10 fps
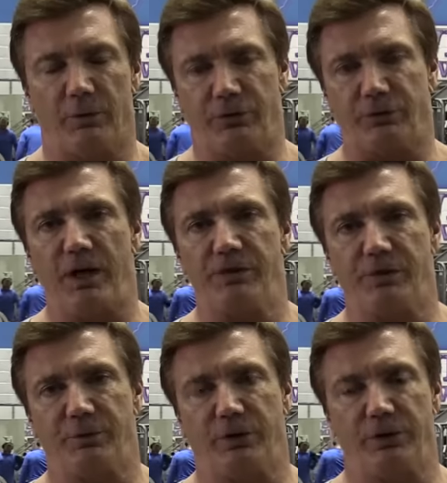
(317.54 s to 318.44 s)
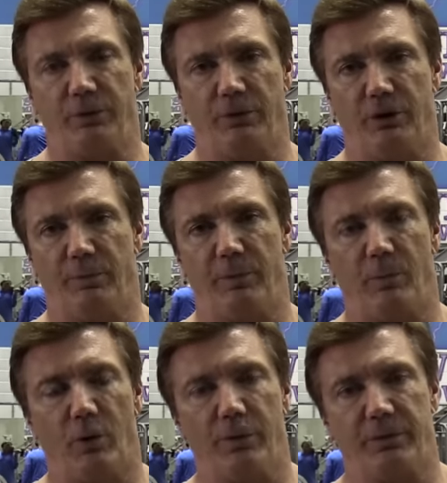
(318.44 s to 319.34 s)
with the triceps, you can do a little bit
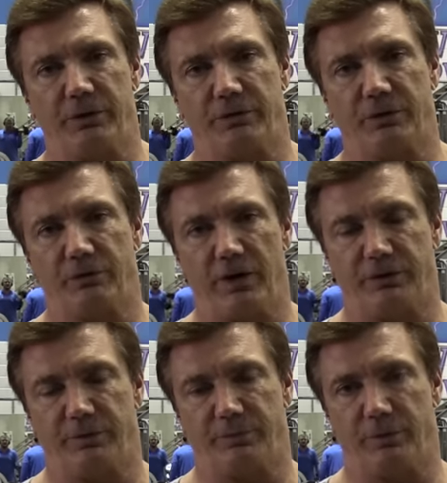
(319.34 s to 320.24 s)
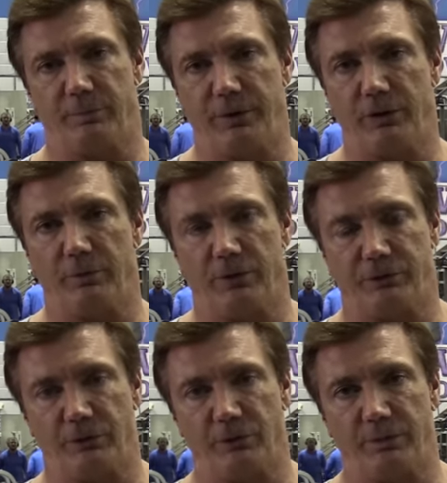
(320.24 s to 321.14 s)
more because the triceps are a bigger
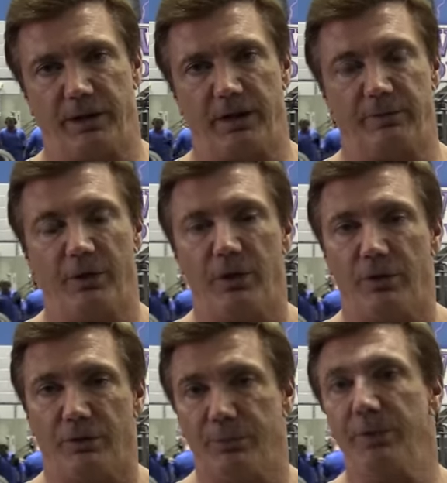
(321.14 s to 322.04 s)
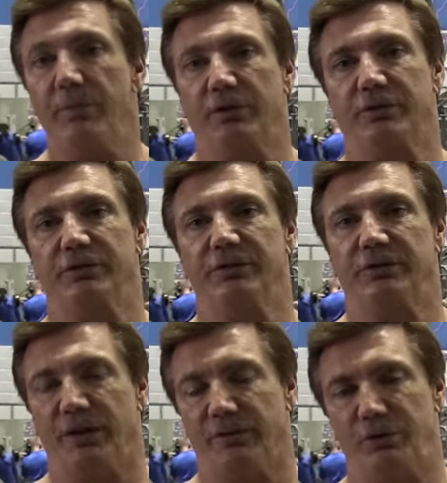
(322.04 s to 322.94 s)
muscle group. They have three muscles
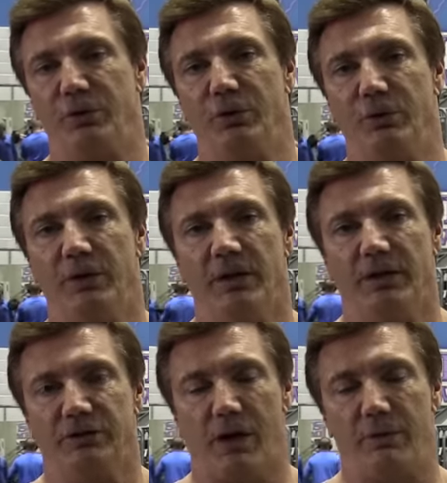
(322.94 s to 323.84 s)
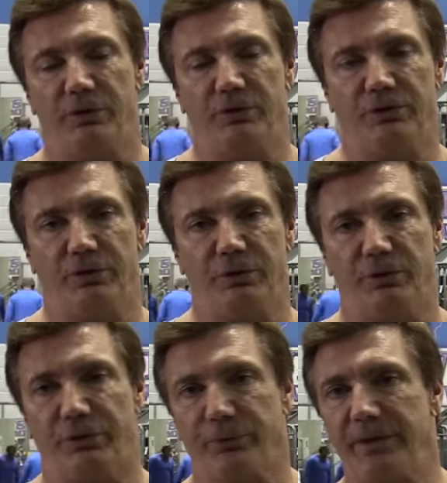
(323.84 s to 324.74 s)
instead of two. So I would usually do
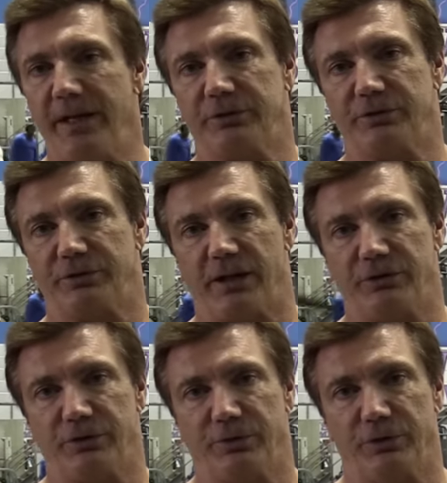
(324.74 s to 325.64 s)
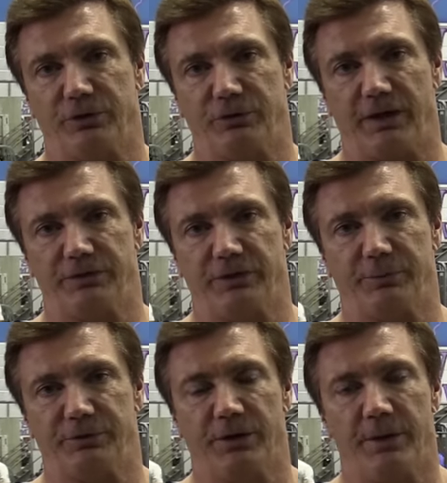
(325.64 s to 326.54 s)
three exercises for the
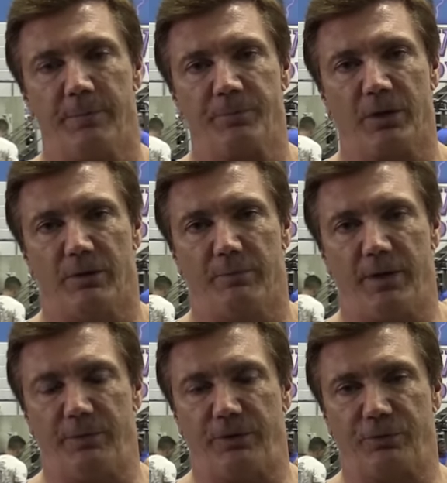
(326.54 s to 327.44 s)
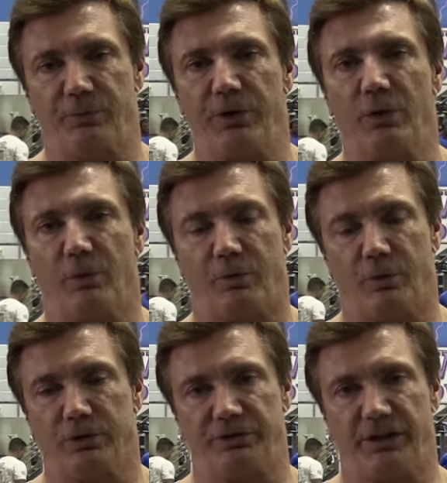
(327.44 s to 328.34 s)
triceps, maybe three or
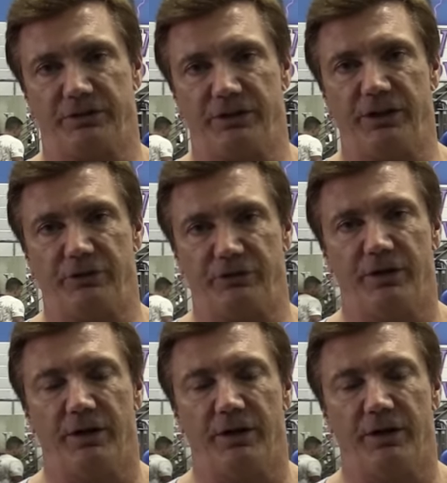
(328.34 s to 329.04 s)
four sets each.